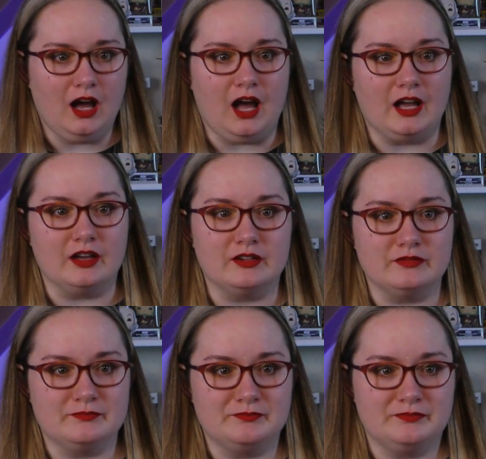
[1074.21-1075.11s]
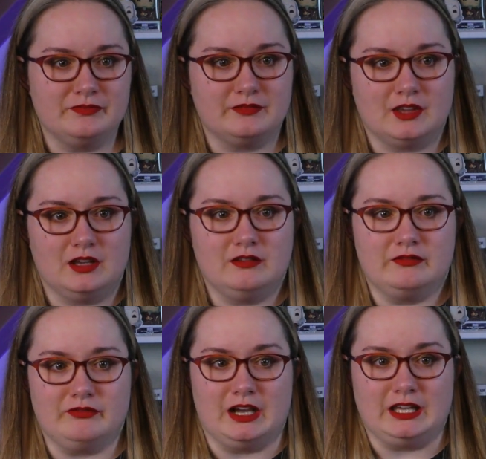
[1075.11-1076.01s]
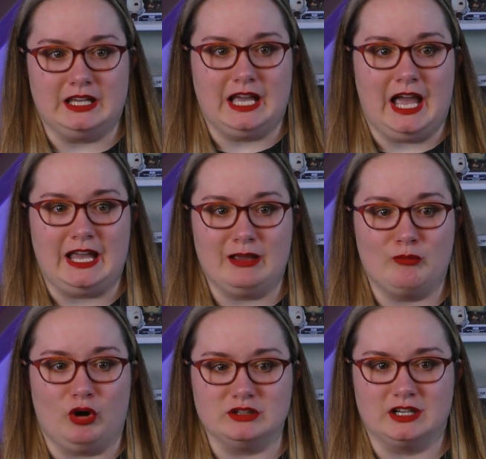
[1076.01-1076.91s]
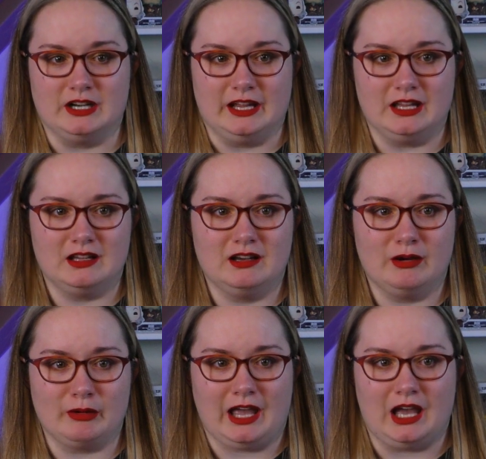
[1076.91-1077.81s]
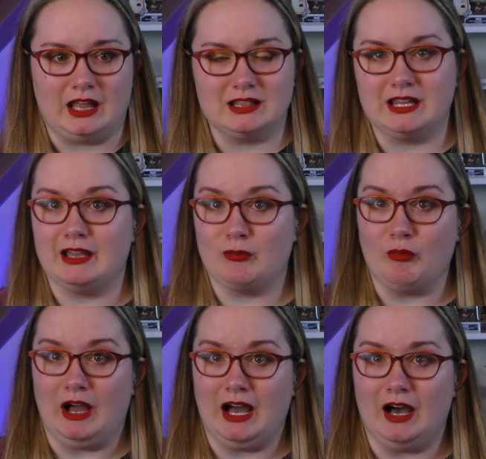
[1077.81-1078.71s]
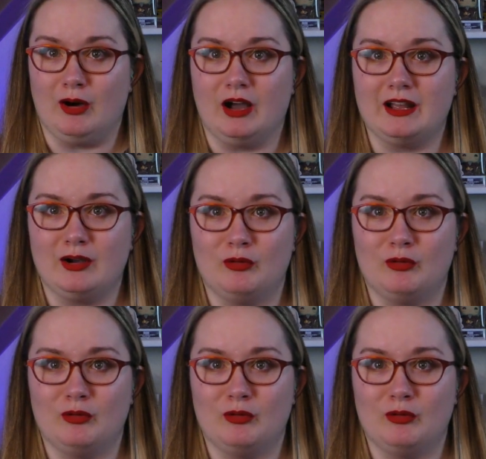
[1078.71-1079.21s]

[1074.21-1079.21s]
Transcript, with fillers: I fucking hate Walternate, okay? Like, wow, I